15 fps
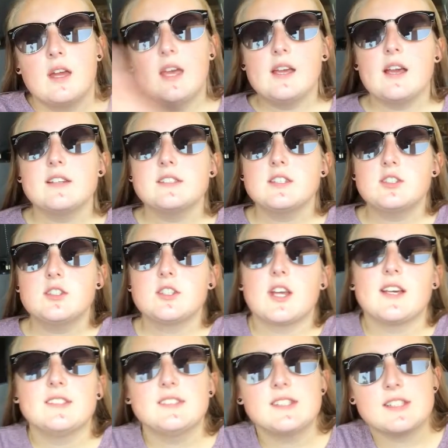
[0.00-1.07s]
Hey guys, it's
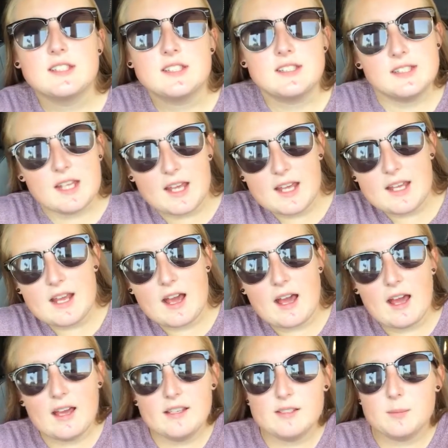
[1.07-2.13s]
Jess, and today
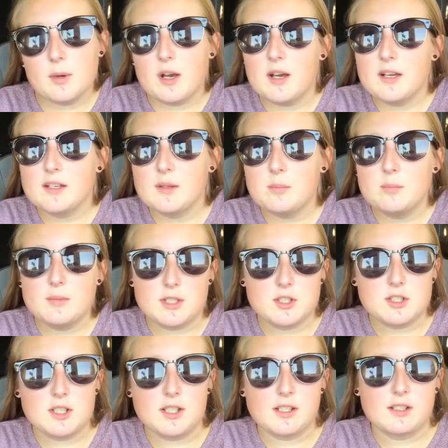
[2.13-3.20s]
I am on a
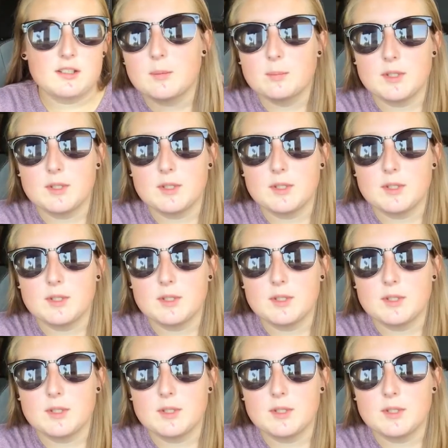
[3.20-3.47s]
mission.